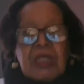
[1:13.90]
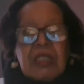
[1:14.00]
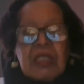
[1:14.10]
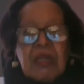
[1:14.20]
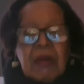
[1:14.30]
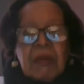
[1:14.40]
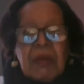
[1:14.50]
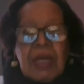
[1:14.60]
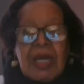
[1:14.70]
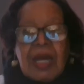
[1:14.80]
So
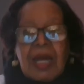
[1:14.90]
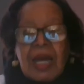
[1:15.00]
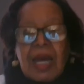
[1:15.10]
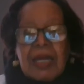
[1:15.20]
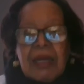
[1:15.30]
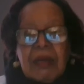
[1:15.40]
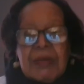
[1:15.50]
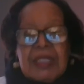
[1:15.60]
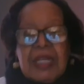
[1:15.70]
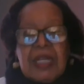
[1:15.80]
I come
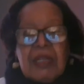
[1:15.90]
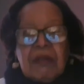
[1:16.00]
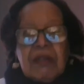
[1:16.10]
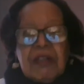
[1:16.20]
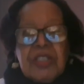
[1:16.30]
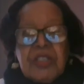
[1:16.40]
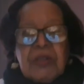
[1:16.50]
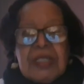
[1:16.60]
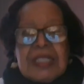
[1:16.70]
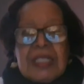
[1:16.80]
standing on her
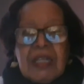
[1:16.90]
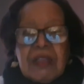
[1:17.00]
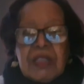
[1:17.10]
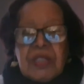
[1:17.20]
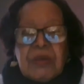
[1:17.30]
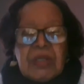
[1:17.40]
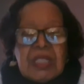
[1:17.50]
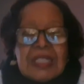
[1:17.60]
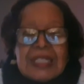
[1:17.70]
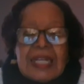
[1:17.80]
shoulders and other
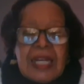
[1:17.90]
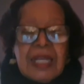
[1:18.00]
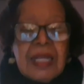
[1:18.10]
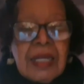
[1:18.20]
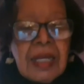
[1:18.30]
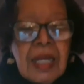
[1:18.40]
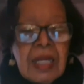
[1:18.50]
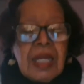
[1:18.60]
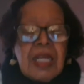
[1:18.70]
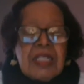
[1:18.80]
shoulders today
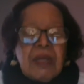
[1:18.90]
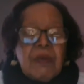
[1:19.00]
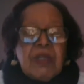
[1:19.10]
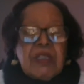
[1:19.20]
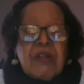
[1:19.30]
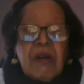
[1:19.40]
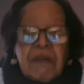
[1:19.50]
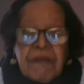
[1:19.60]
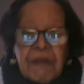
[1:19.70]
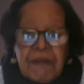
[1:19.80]
as I want to
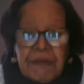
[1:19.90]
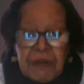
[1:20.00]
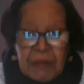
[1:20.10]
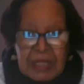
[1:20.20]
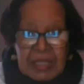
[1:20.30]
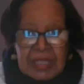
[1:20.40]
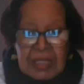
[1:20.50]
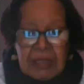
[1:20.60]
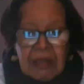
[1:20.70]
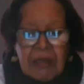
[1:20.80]
talk for a few
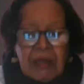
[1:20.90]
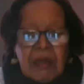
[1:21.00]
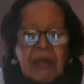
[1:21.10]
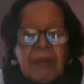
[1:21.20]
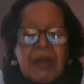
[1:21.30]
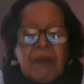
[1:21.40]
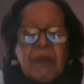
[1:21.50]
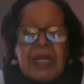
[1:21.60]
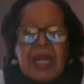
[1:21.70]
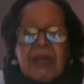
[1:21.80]
minutes about
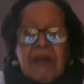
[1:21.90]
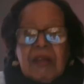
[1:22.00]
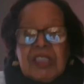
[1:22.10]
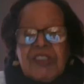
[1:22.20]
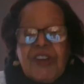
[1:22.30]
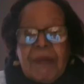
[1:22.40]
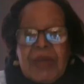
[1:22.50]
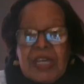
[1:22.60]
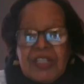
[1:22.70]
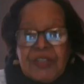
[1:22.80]
what I call drum
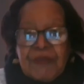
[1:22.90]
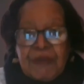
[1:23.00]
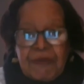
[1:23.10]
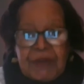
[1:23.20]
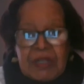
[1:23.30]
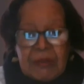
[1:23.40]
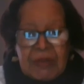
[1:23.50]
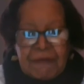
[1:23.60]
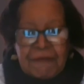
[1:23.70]
majors for freedom.